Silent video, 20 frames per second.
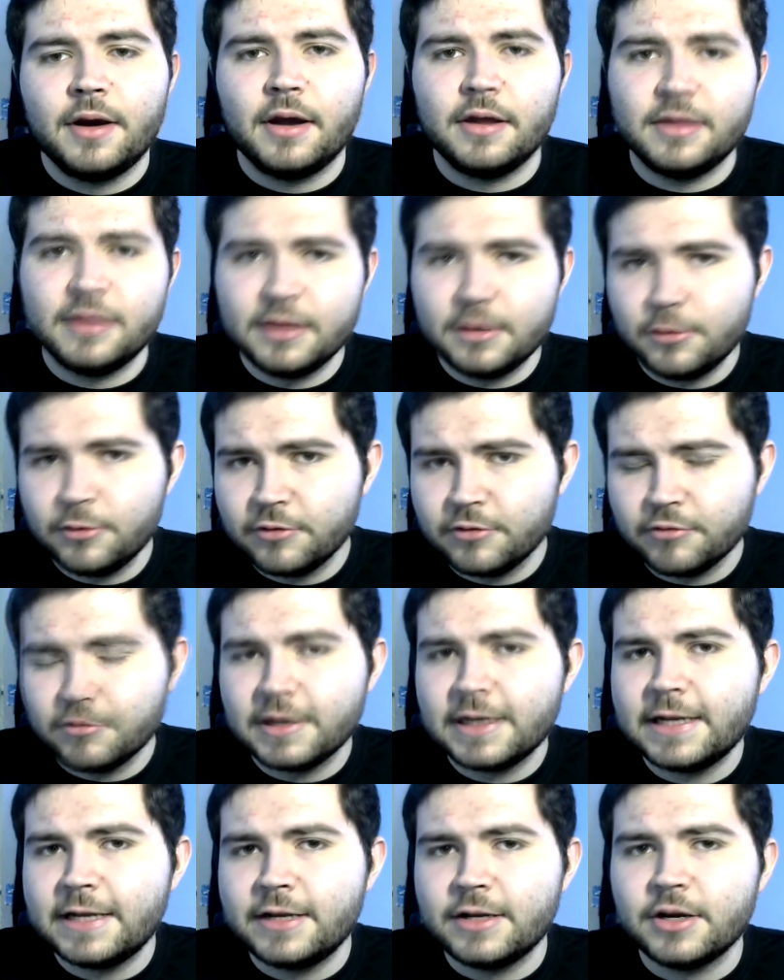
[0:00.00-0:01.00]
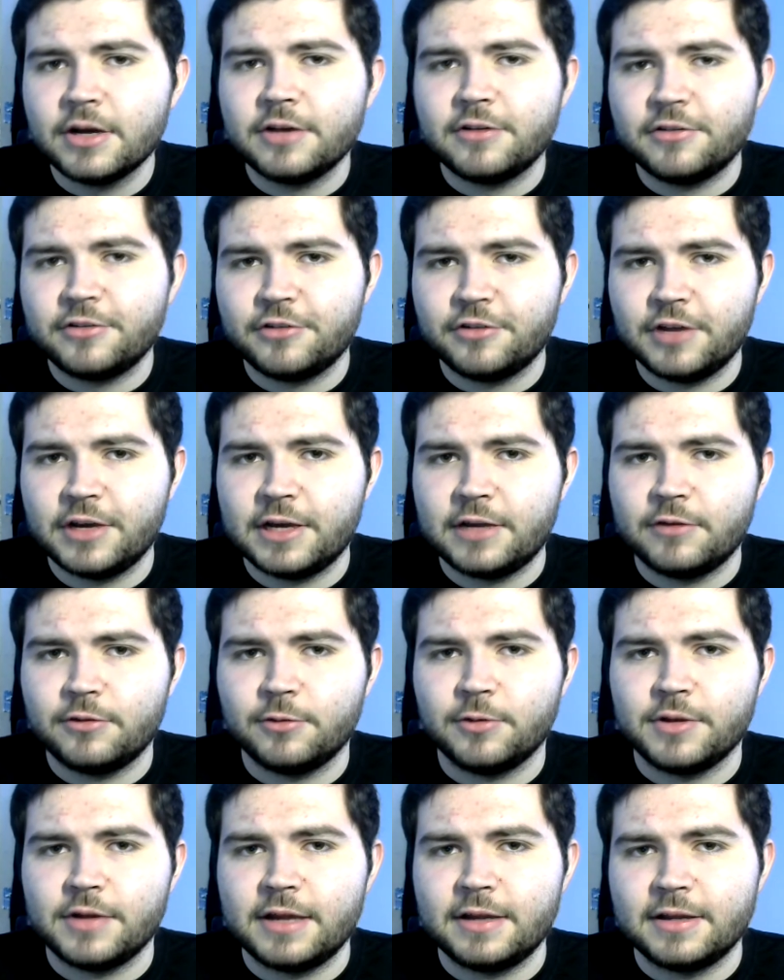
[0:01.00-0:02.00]
I think it was a really nice change
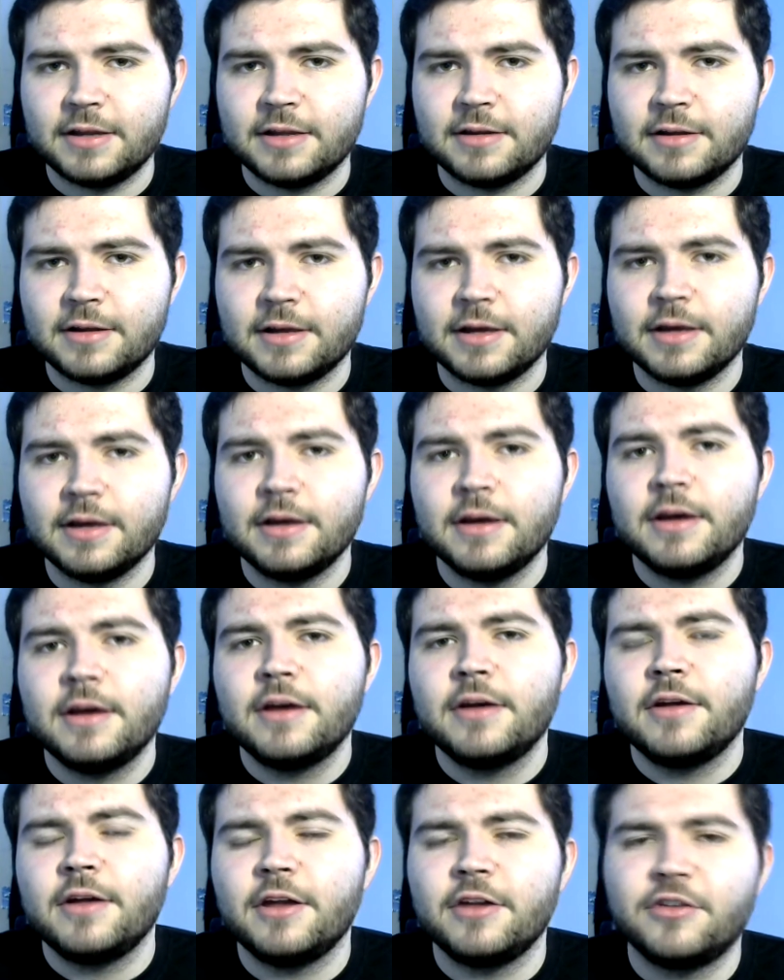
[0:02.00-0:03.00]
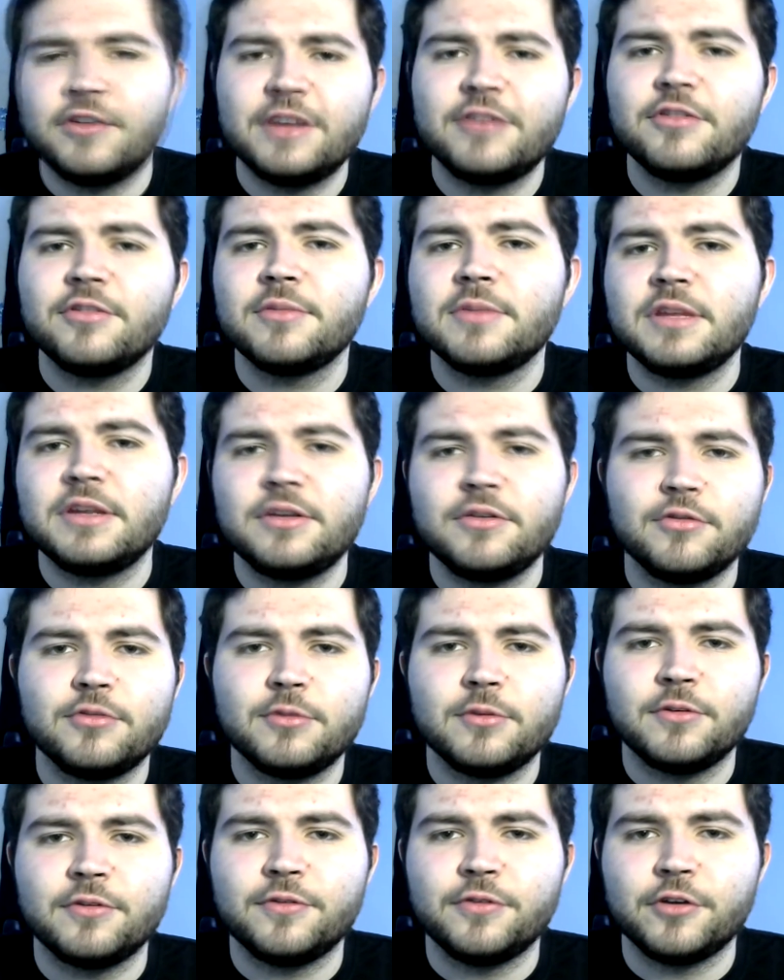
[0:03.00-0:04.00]
what they did here. It changed from the
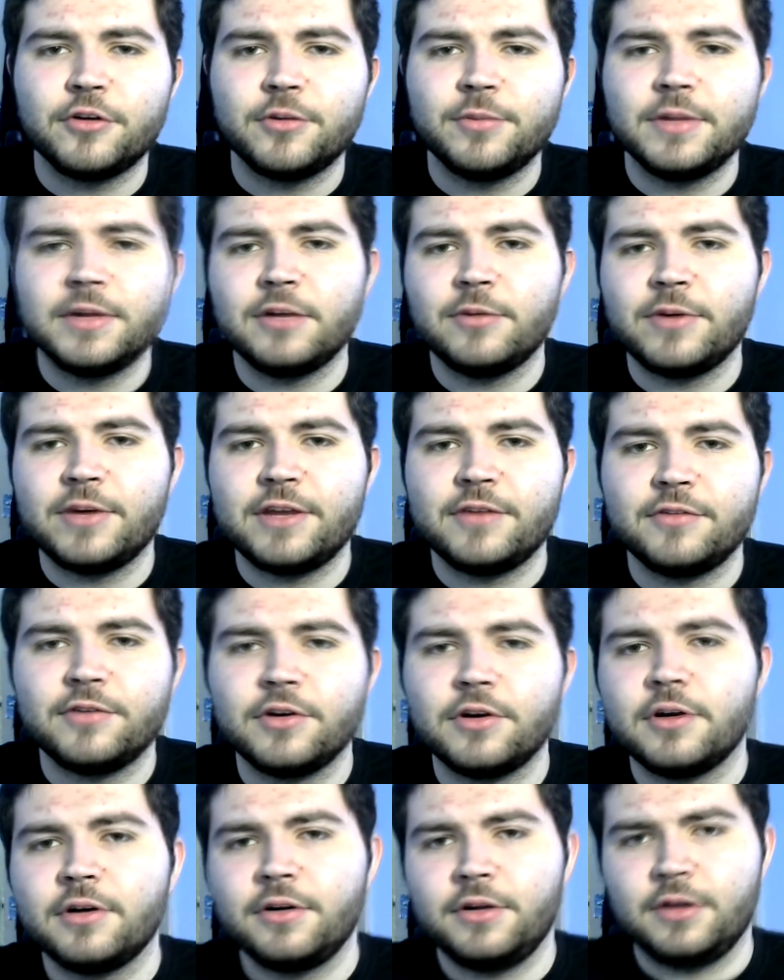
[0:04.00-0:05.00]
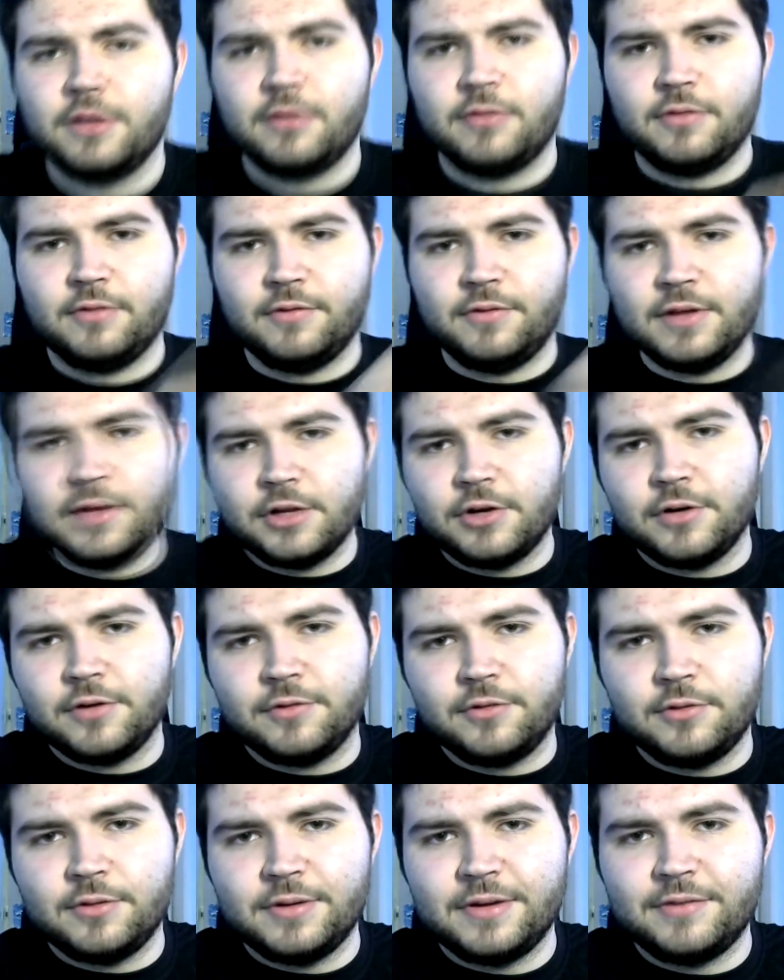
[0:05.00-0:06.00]
usual formula where you've got, you know, the villain
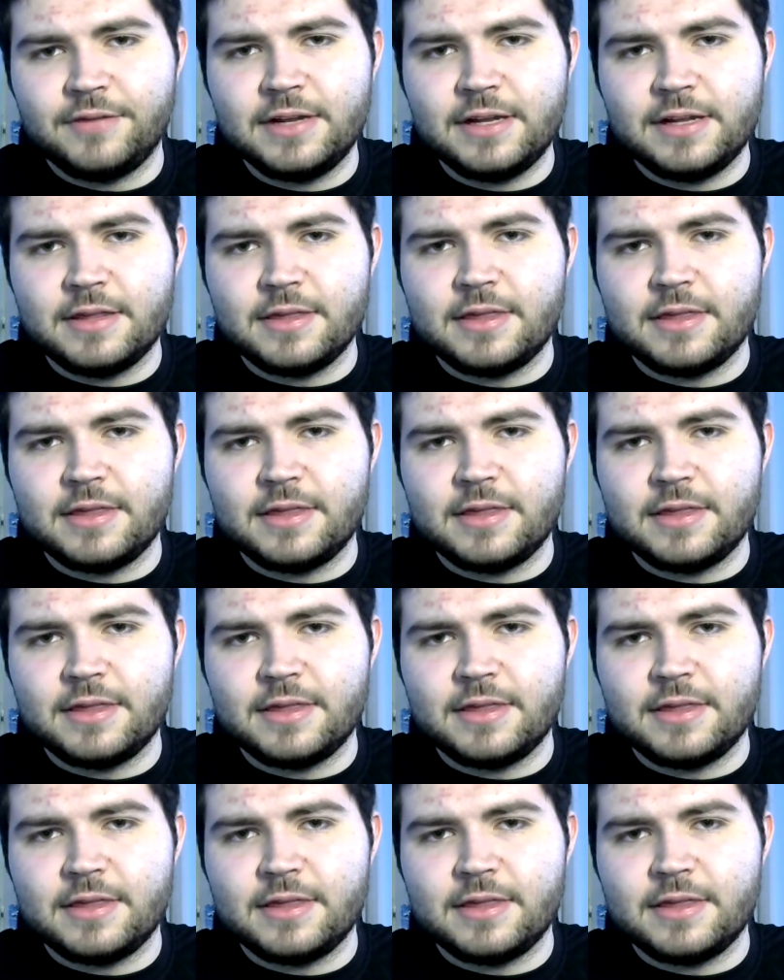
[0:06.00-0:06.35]
off doing villain